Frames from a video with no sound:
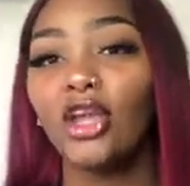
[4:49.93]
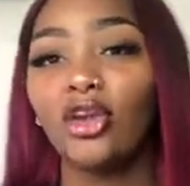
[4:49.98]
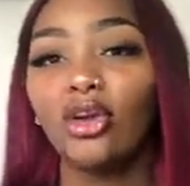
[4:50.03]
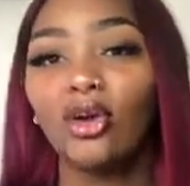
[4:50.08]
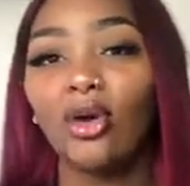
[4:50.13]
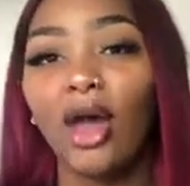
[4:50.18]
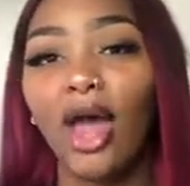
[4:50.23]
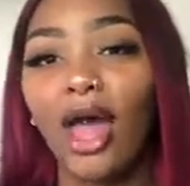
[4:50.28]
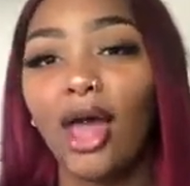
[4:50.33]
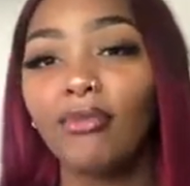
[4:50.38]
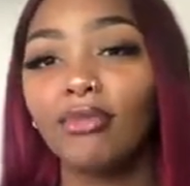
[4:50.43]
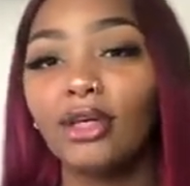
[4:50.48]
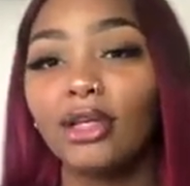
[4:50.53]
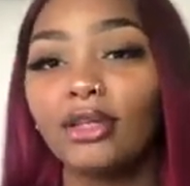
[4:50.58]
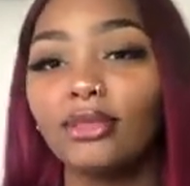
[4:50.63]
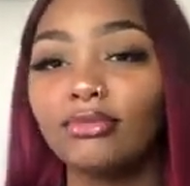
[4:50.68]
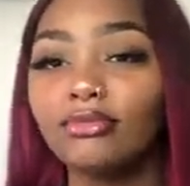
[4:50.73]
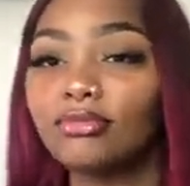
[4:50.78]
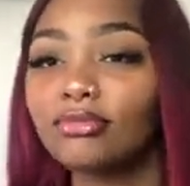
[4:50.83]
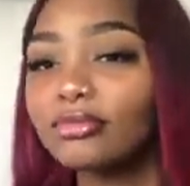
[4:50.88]
you know, have
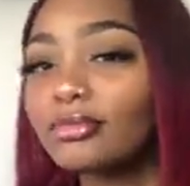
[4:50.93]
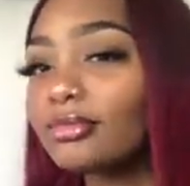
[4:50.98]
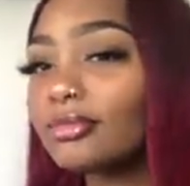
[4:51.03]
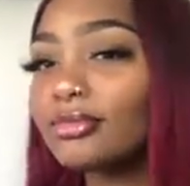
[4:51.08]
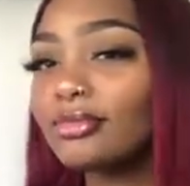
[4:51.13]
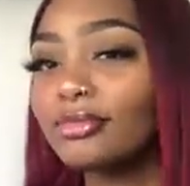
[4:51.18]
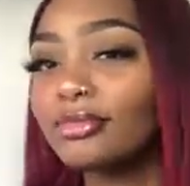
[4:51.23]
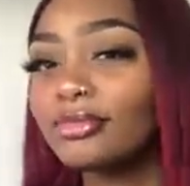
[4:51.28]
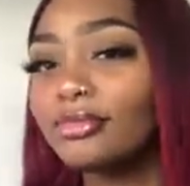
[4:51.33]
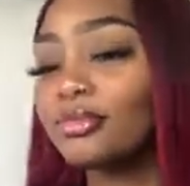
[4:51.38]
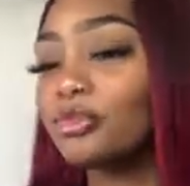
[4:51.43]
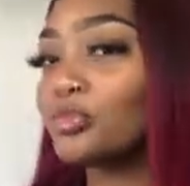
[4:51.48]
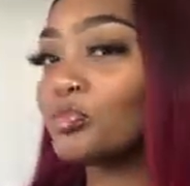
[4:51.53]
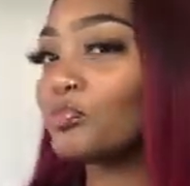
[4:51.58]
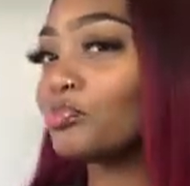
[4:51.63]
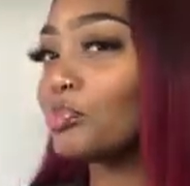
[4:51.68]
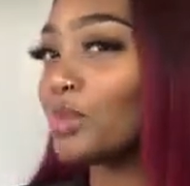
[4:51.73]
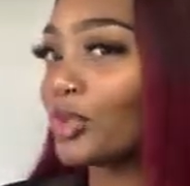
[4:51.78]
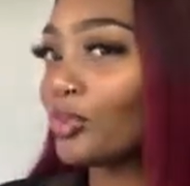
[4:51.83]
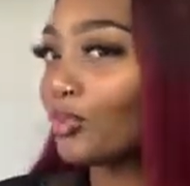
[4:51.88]
it
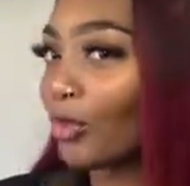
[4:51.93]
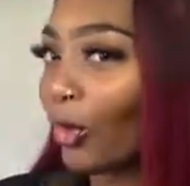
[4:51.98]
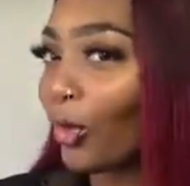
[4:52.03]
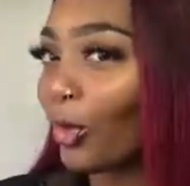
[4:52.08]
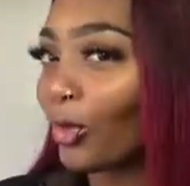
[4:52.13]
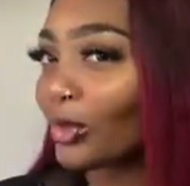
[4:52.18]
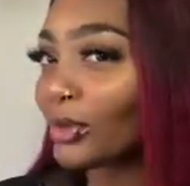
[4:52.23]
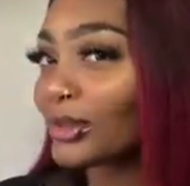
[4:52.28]
be wrong.